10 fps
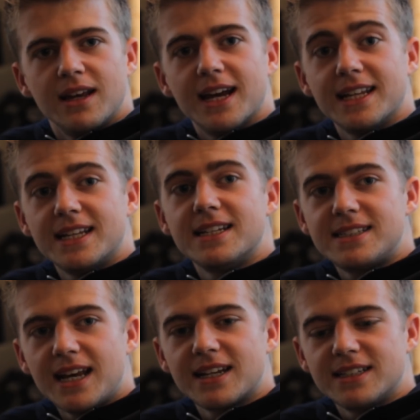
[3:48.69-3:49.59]
And then in the
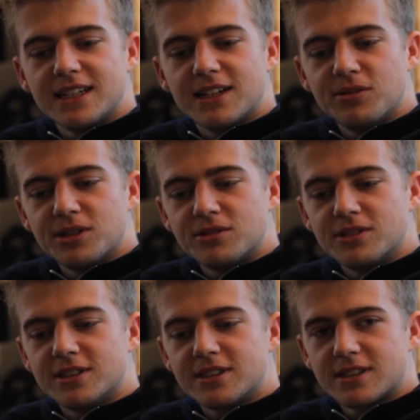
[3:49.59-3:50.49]
second year, which
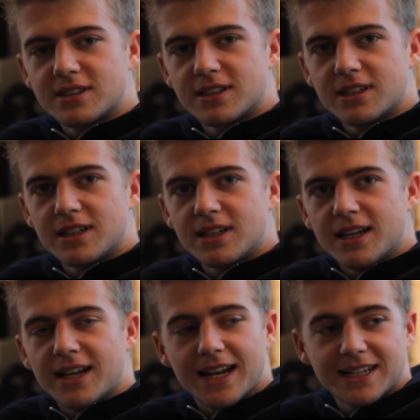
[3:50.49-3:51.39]
was
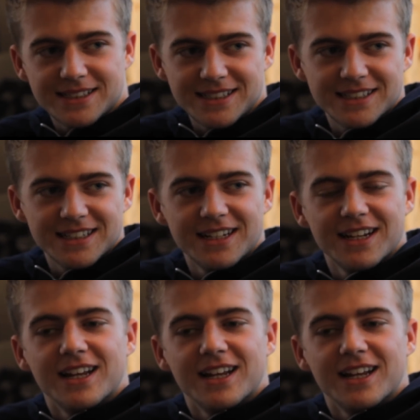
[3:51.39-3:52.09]
last season,